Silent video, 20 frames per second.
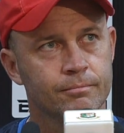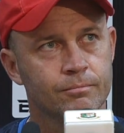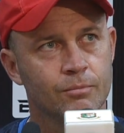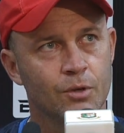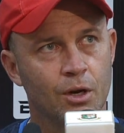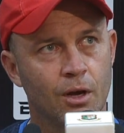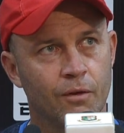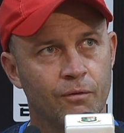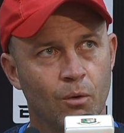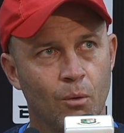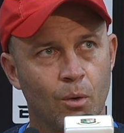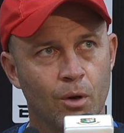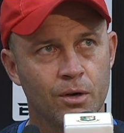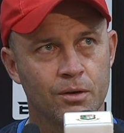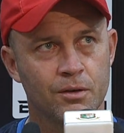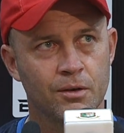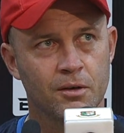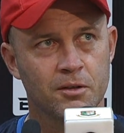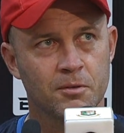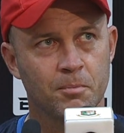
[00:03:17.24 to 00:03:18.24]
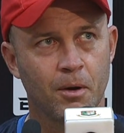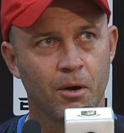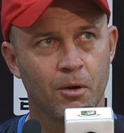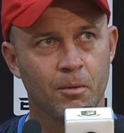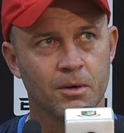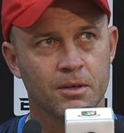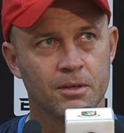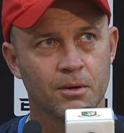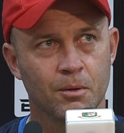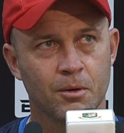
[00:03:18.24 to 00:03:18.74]
If I wanted to
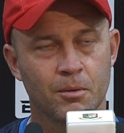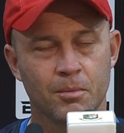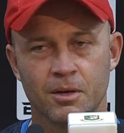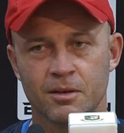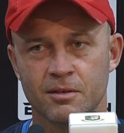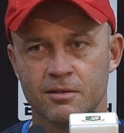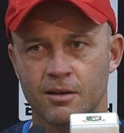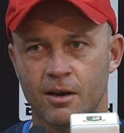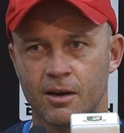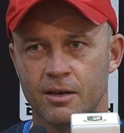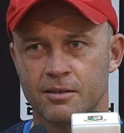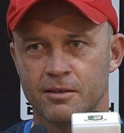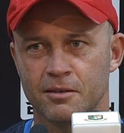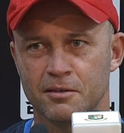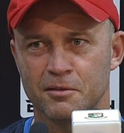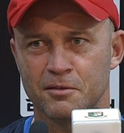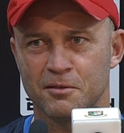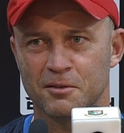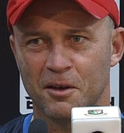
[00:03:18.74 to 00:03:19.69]
experiment, I would have been a scientist.